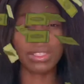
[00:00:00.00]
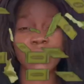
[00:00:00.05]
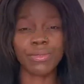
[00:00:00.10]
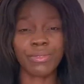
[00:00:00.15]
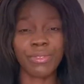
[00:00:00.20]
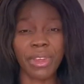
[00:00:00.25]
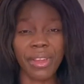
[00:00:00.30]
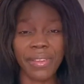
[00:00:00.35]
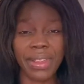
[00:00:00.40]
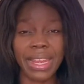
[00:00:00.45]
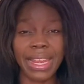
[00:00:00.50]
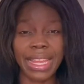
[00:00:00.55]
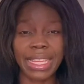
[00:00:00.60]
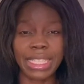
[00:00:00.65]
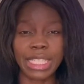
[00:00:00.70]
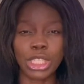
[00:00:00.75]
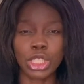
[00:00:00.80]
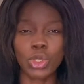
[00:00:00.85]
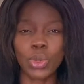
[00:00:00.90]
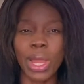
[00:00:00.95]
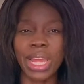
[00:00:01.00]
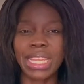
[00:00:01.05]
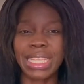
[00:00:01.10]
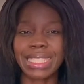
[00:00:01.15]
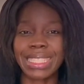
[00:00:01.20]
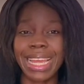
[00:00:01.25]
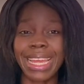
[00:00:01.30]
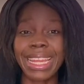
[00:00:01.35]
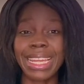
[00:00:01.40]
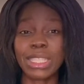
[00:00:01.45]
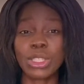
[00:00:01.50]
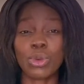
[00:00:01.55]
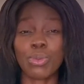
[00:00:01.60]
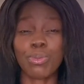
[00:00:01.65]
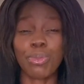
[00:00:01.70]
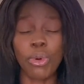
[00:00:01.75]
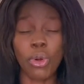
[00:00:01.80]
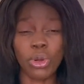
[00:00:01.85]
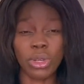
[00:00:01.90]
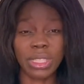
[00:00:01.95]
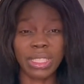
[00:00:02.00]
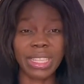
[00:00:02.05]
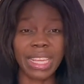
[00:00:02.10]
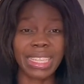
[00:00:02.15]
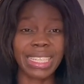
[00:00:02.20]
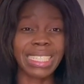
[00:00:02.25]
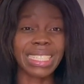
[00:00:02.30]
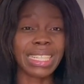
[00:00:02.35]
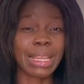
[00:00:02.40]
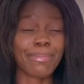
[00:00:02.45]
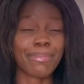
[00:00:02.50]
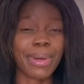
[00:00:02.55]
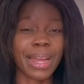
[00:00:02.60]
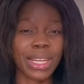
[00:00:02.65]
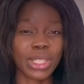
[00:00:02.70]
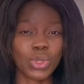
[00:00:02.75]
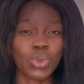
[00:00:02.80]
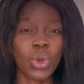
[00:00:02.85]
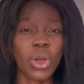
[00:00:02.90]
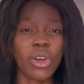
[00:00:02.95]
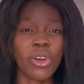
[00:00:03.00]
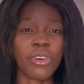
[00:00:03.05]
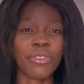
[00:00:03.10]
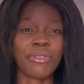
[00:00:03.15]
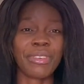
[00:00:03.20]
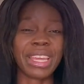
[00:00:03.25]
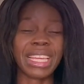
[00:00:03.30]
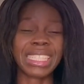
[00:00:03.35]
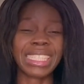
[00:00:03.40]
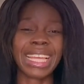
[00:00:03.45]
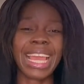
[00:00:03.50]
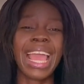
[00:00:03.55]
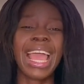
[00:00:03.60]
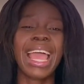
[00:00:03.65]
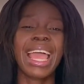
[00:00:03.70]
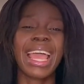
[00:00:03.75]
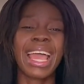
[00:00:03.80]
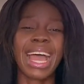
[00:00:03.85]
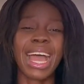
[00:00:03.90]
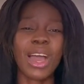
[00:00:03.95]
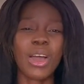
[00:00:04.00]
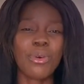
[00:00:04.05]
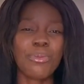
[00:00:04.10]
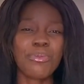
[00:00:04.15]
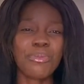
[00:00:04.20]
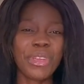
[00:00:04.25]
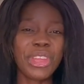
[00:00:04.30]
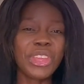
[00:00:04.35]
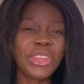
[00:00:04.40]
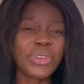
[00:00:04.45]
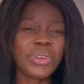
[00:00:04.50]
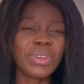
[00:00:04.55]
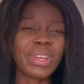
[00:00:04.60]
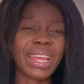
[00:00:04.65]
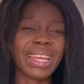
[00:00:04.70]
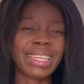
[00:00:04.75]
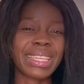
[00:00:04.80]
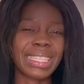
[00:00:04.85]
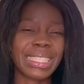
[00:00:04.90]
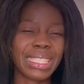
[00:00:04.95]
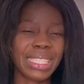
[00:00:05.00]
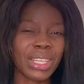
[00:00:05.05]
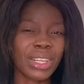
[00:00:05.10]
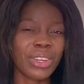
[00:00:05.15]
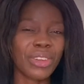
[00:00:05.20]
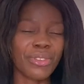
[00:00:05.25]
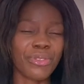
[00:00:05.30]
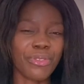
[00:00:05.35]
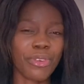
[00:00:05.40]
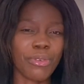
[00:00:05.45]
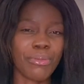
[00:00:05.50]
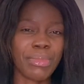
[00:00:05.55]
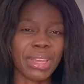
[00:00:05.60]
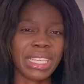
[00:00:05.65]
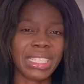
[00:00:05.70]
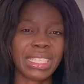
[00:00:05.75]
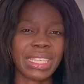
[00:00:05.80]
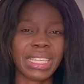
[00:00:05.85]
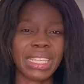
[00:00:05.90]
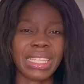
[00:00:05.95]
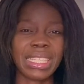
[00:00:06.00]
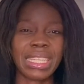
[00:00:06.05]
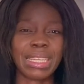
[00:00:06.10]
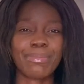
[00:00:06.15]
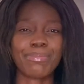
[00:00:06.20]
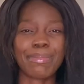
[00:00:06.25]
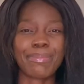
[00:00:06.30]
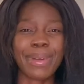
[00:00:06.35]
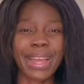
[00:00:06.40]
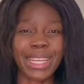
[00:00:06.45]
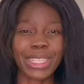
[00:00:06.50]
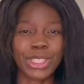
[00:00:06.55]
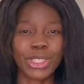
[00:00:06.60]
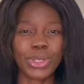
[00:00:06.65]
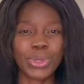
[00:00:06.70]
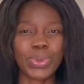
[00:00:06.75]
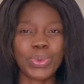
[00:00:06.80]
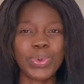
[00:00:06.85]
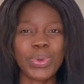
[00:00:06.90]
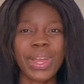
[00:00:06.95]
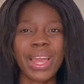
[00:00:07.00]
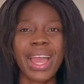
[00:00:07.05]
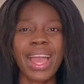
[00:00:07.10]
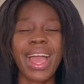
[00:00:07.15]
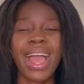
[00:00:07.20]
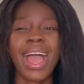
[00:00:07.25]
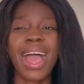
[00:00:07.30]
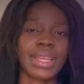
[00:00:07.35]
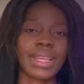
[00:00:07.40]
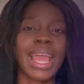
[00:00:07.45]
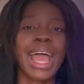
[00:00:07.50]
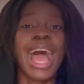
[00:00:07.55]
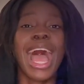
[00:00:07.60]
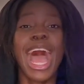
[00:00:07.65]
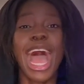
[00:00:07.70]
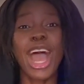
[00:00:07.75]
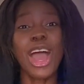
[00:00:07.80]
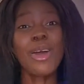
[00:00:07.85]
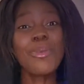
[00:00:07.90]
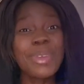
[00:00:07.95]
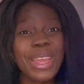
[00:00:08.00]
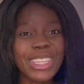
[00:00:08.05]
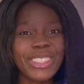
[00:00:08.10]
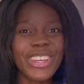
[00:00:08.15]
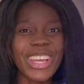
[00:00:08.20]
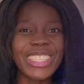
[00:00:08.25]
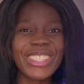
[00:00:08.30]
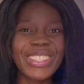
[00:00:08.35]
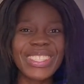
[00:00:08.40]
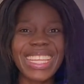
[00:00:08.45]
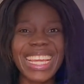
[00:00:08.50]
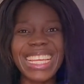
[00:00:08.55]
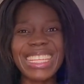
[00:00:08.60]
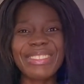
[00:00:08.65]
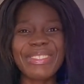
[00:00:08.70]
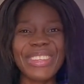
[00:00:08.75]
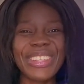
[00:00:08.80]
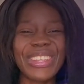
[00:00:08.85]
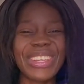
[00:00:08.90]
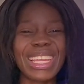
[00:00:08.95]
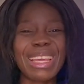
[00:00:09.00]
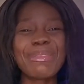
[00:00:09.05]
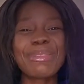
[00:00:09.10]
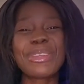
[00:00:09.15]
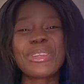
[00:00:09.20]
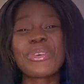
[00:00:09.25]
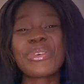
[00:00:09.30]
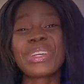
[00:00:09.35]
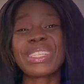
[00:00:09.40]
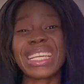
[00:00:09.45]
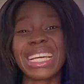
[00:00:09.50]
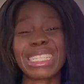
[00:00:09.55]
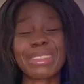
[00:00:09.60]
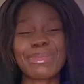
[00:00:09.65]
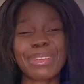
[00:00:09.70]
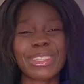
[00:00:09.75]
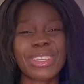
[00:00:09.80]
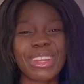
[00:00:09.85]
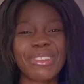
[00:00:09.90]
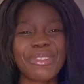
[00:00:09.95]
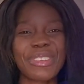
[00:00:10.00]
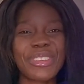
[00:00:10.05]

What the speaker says: is very lengthy, so I decided to pause here. This is the part one of it. I'll bring you detailed information in the part two. I hope you enjoyed today's video. Let me know which aspect of the